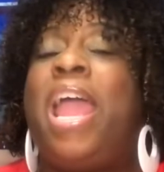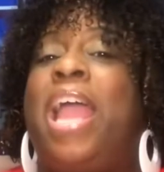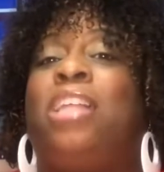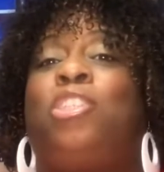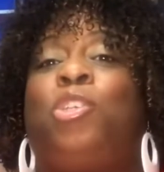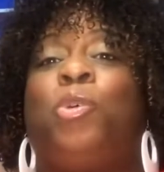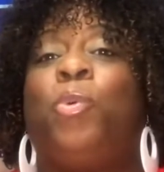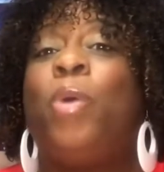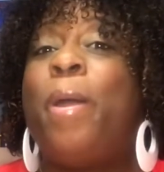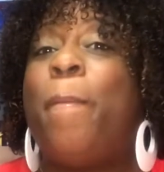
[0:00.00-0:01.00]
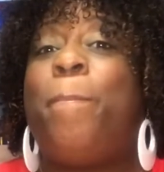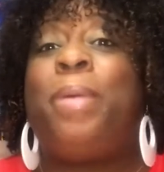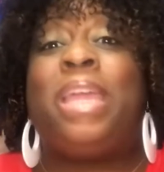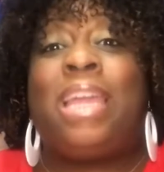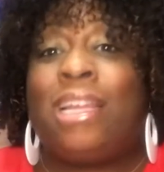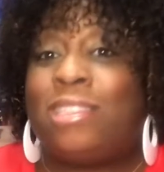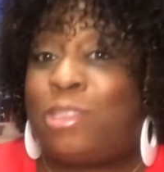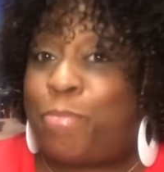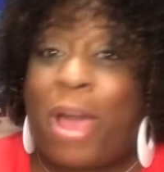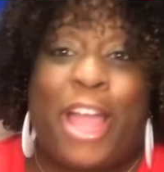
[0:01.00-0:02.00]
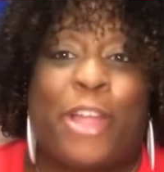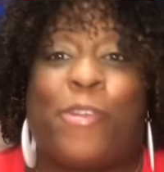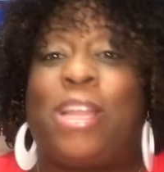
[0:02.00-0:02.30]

and to be inspired